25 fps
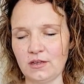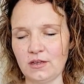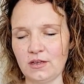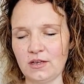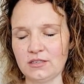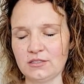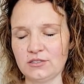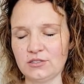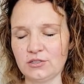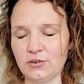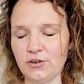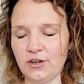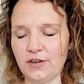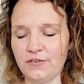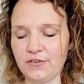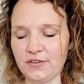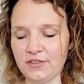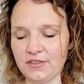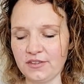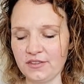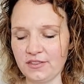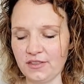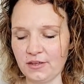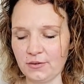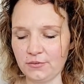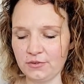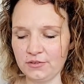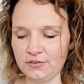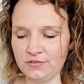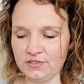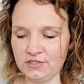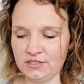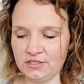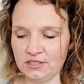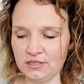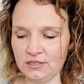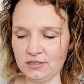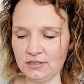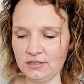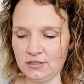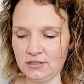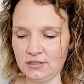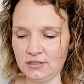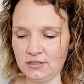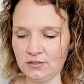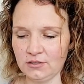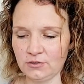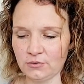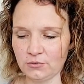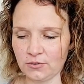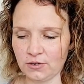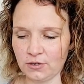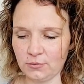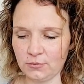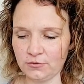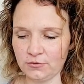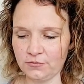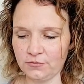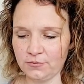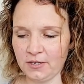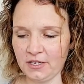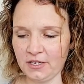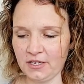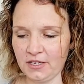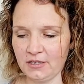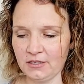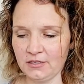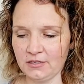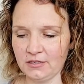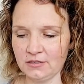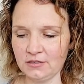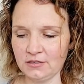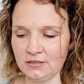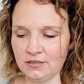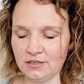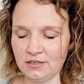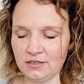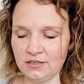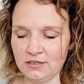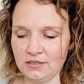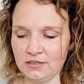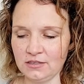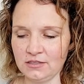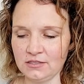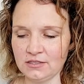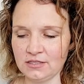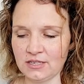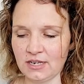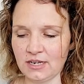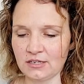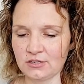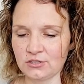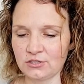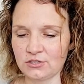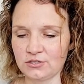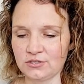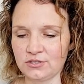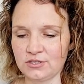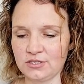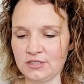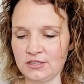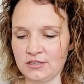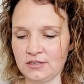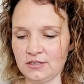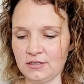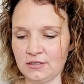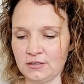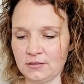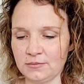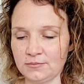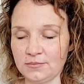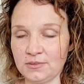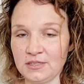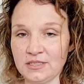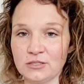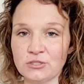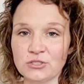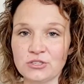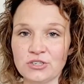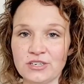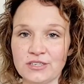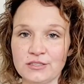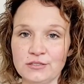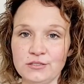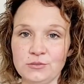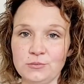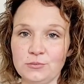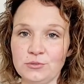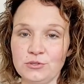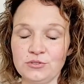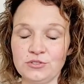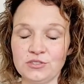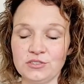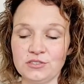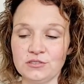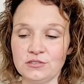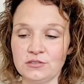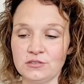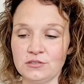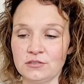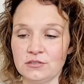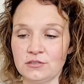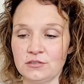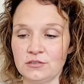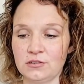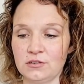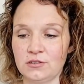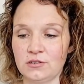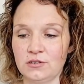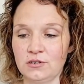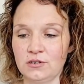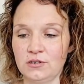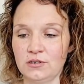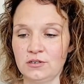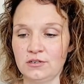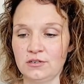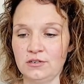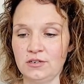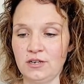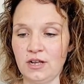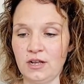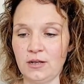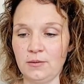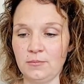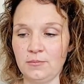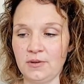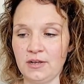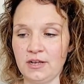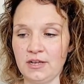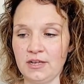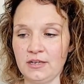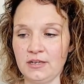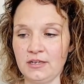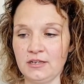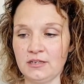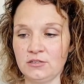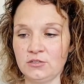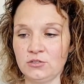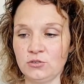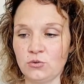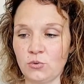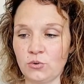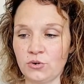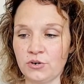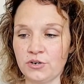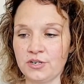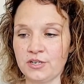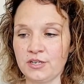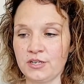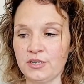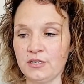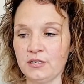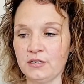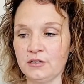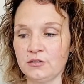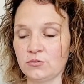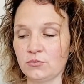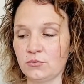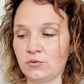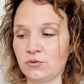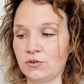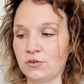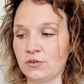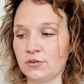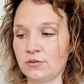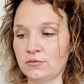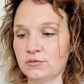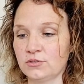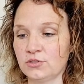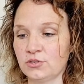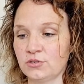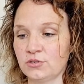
So, everything that we've seen in the realm of pain is actually um, being transmuted not by ignoring it or